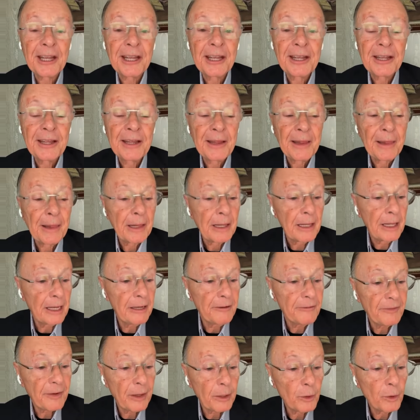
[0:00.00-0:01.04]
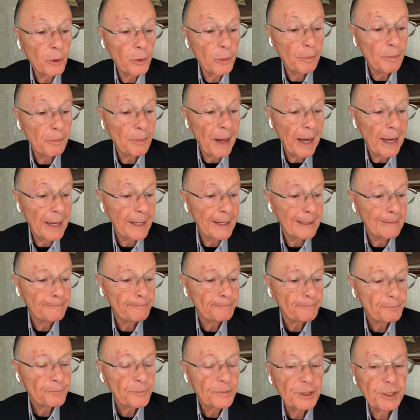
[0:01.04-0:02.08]
He said to
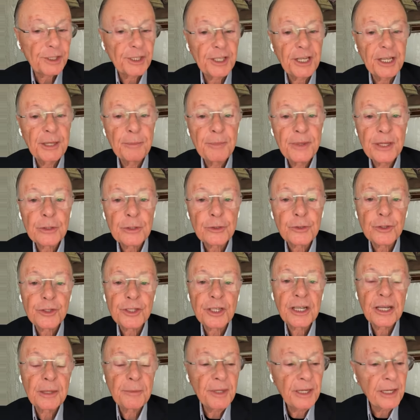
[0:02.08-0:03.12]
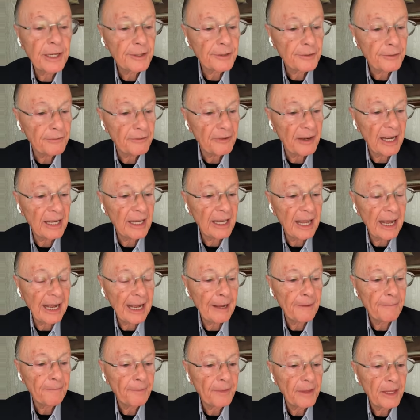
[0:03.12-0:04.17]
Jeremiah, or oh, Jeremiah, go there
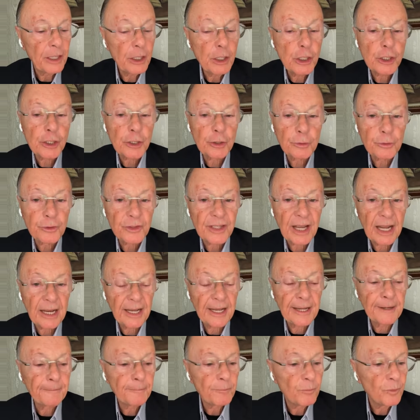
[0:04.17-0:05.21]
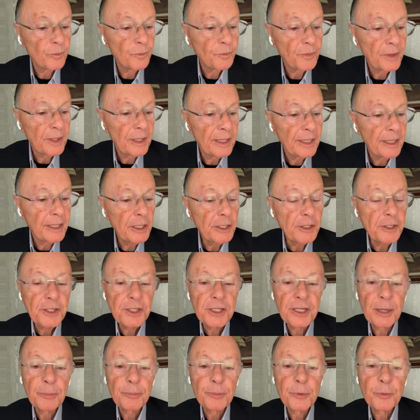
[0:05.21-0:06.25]
in Jerusalem and
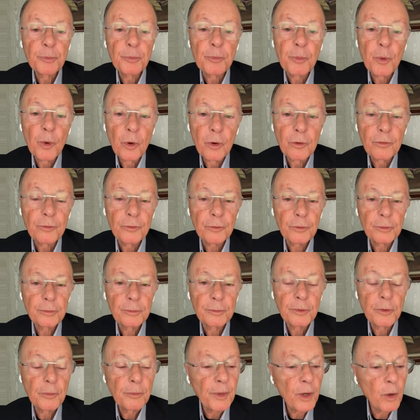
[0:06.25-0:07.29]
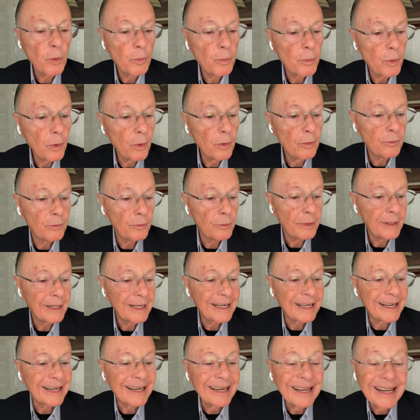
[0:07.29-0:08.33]
tell my people like
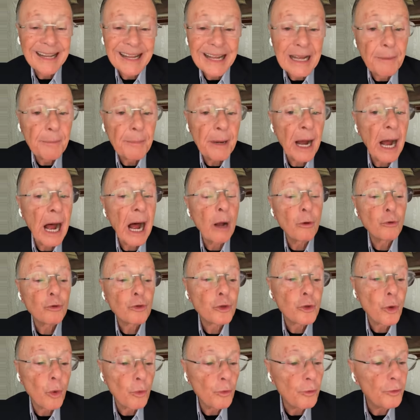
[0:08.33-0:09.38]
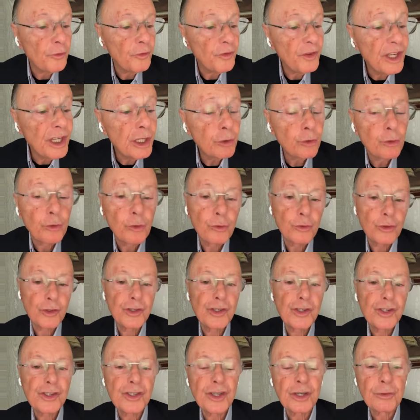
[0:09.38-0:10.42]
this Cry in the hearing
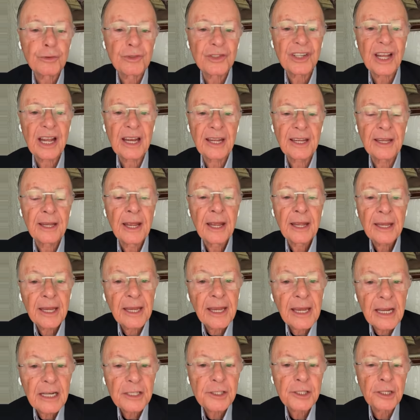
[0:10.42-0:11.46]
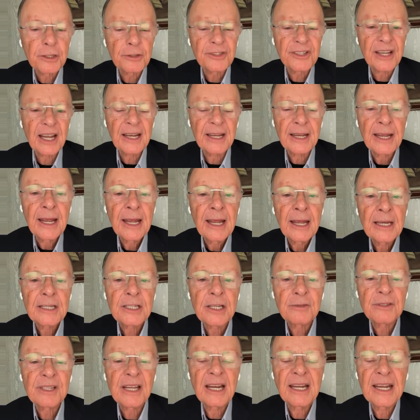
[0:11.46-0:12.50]
of Jerusalem. Who is
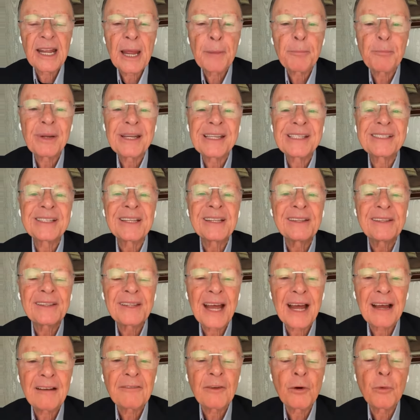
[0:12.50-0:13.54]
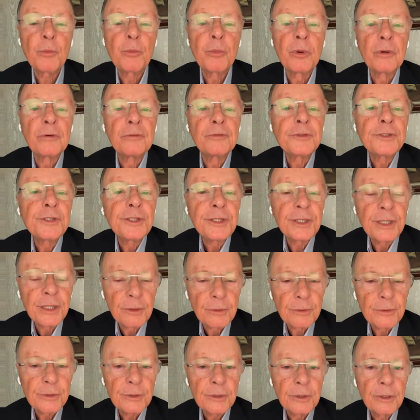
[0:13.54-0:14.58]
Jerusalem? Jerusalem represented the
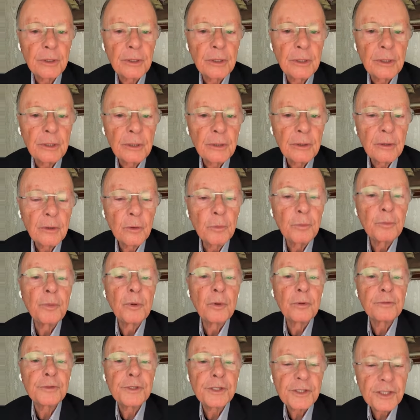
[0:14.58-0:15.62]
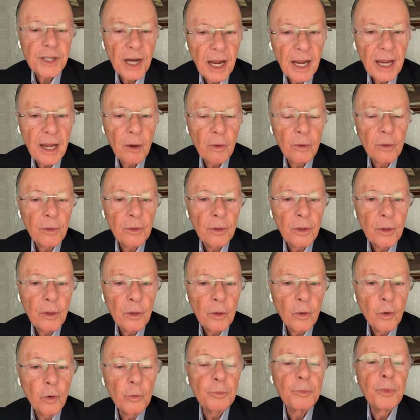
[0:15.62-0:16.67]
people of God, the people of Israel,
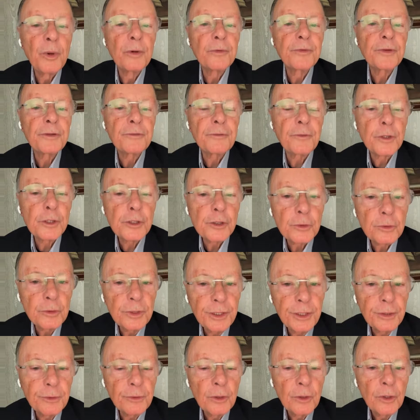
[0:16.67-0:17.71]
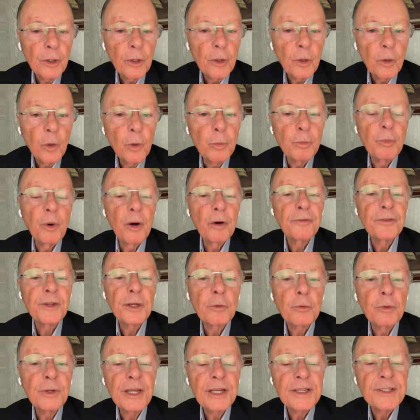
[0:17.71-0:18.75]
the people who were chosen,
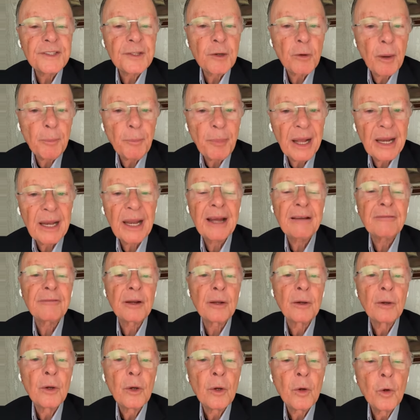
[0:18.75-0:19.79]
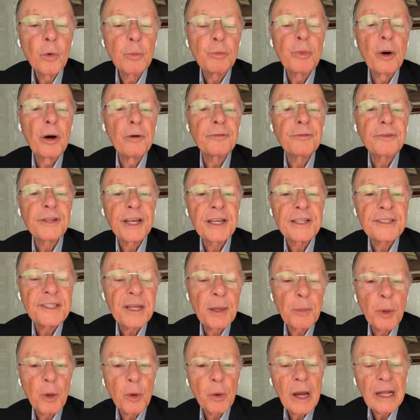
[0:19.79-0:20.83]
who knew the word, the people who
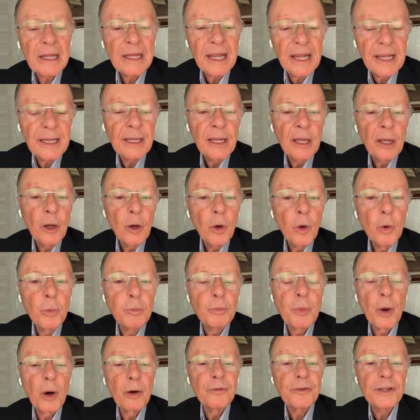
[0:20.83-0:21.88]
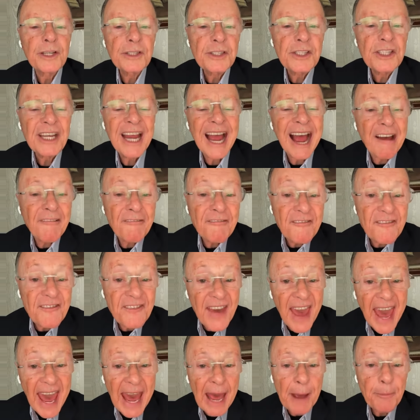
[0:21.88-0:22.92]
received the law, who
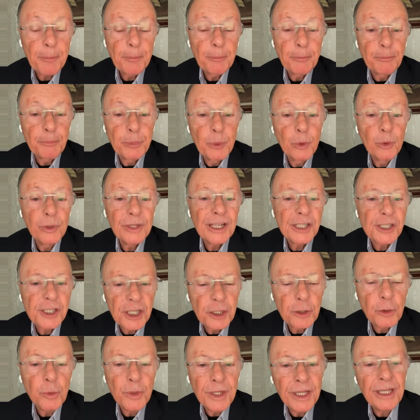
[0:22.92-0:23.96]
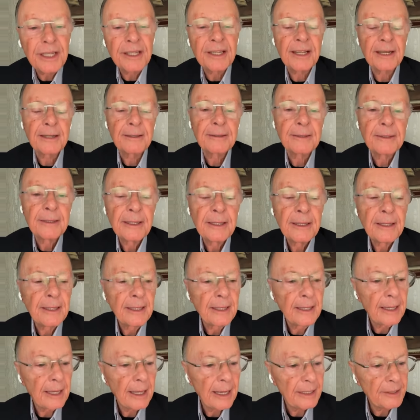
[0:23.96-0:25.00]
had a pure and genuine
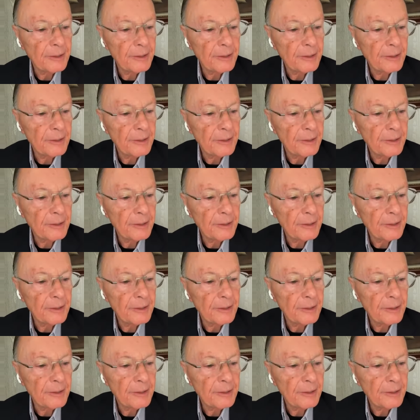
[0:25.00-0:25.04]
faith.